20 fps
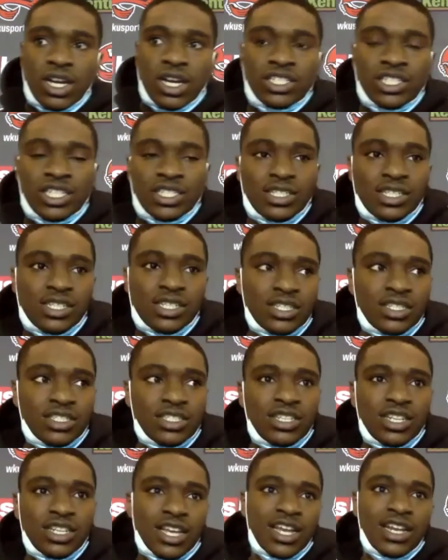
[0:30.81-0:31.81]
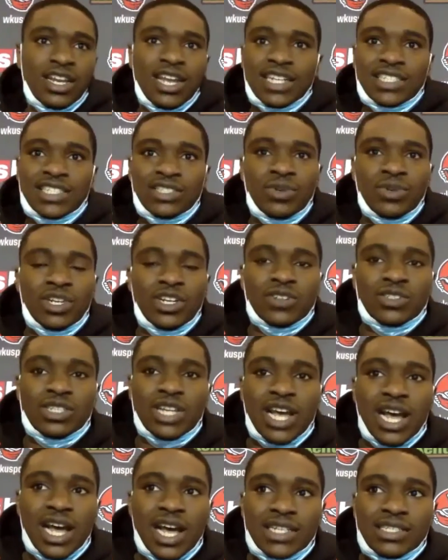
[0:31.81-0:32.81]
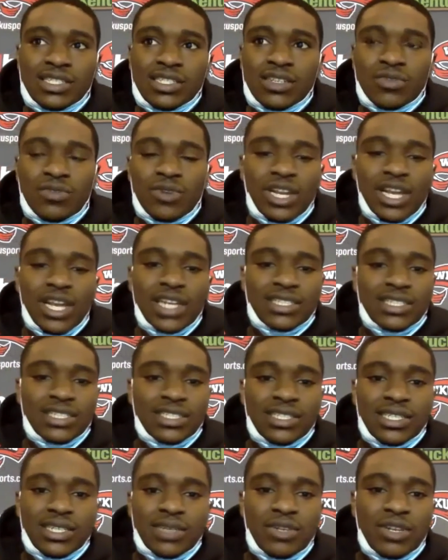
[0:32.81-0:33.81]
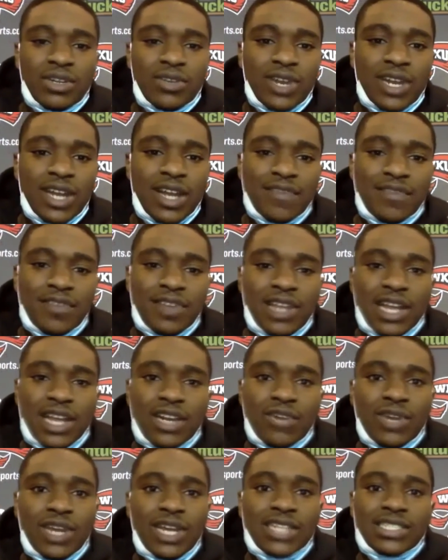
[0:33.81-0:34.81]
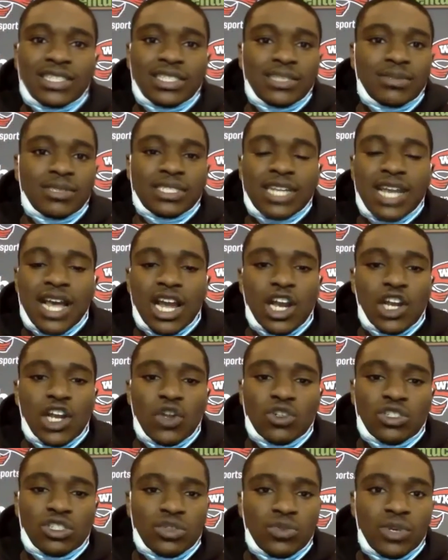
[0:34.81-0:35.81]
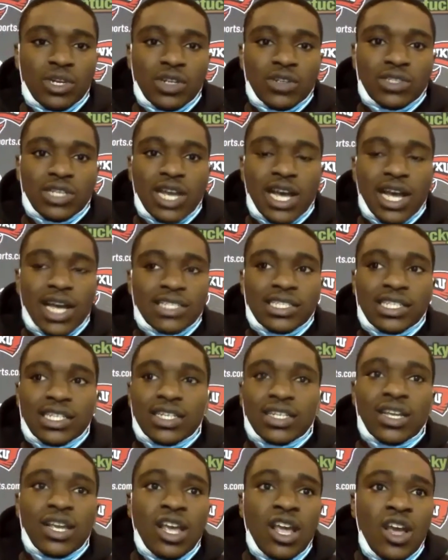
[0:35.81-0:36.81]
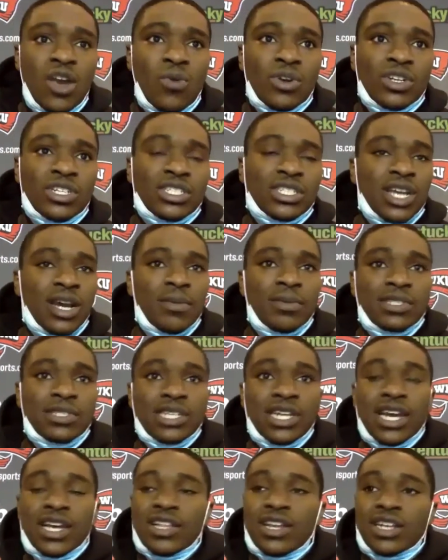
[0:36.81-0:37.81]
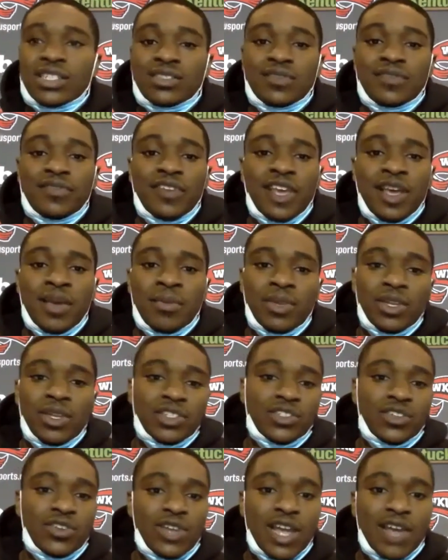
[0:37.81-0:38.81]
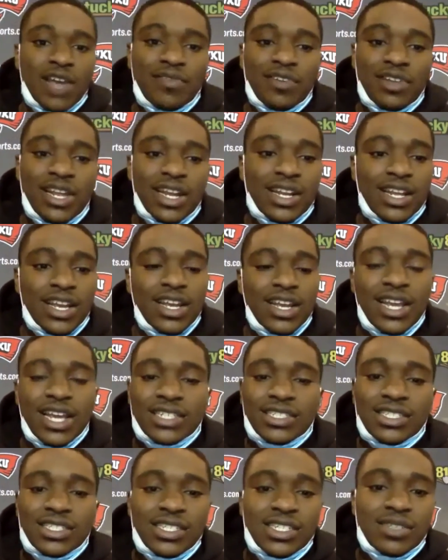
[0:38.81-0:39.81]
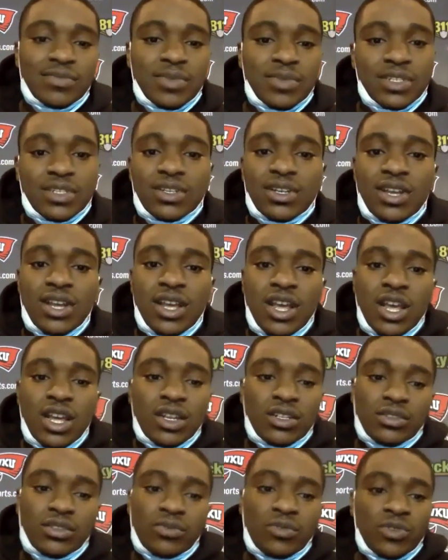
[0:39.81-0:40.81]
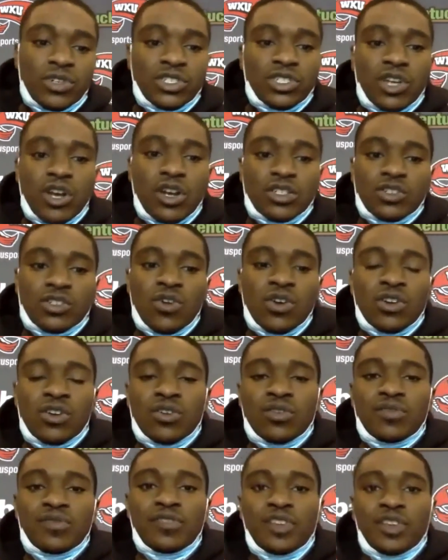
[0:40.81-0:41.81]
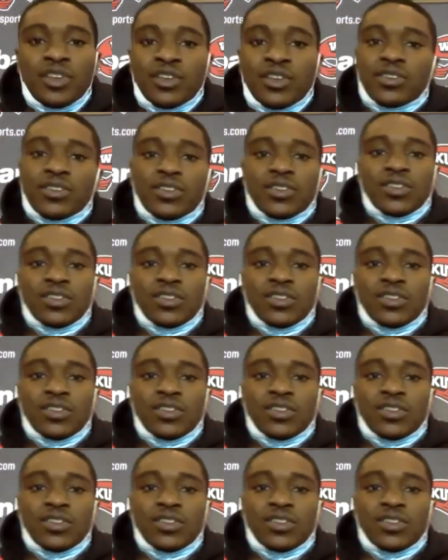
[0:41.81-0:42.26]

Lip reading: Just the connection with those guys, the relationship. I feel like the relationship just got closer with those guys, and we're just coming together as a family. So I feel like connection and the results going on the field.